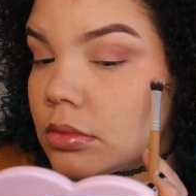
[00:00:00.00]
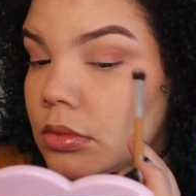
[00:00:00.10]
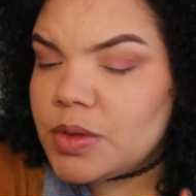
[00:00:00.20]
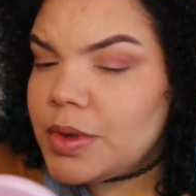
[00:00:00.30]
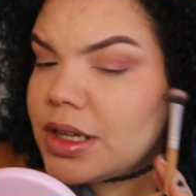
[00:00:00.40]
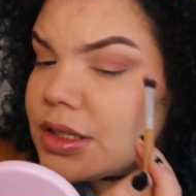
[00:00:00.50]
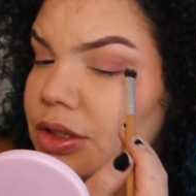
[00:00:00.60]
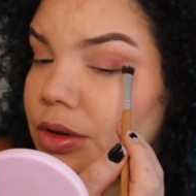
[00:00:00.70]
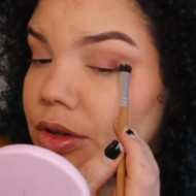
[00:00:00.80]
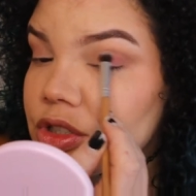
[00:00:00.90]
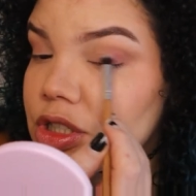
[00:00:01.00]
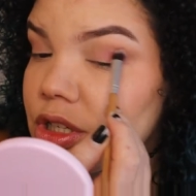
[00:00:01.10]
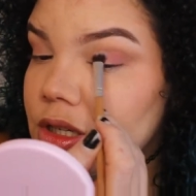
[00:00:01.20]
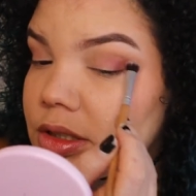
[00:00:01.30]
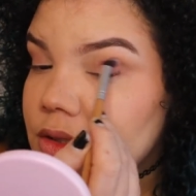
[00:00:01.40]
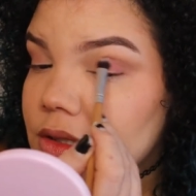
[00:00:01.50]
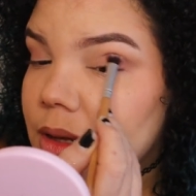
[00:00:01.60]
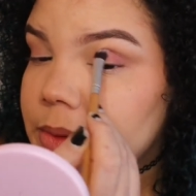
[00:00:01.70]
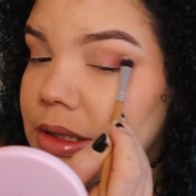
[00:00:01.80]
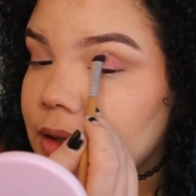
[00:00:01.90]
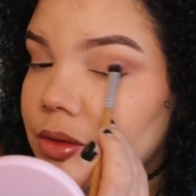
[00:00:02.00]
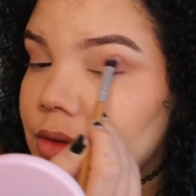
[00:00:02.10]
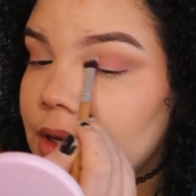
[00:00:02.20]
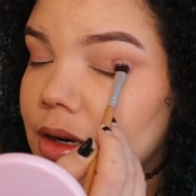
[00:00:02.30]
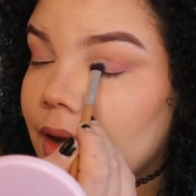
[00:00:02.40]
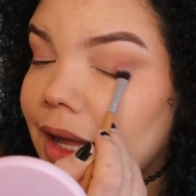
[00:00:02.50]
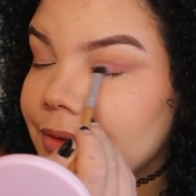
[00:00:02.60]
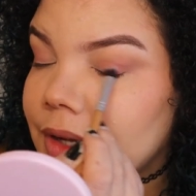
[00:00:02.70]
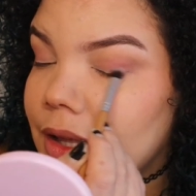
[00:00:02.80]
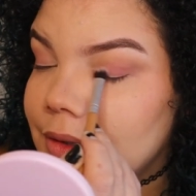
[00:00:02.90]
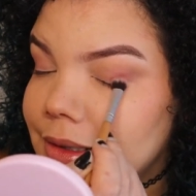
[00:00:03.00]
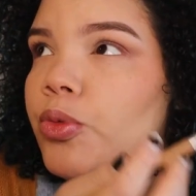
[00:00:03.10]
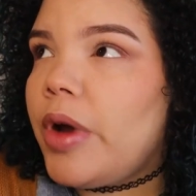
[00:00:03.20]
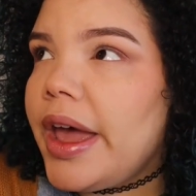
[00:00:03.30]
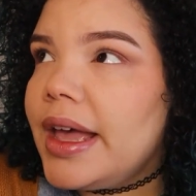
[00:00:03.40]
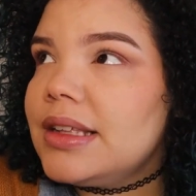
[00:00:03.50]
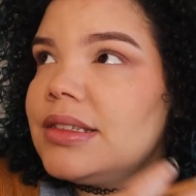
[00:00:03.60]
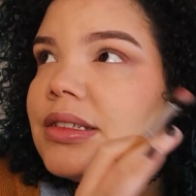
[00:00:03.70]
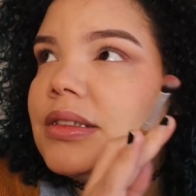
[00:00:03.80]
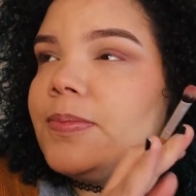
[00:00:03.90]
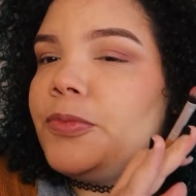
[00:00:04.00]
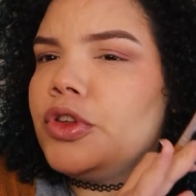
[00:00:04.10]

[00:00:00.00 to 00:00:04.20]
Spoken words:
Just because it's grungy, y'all, does not mean that you cannot have color. Reds,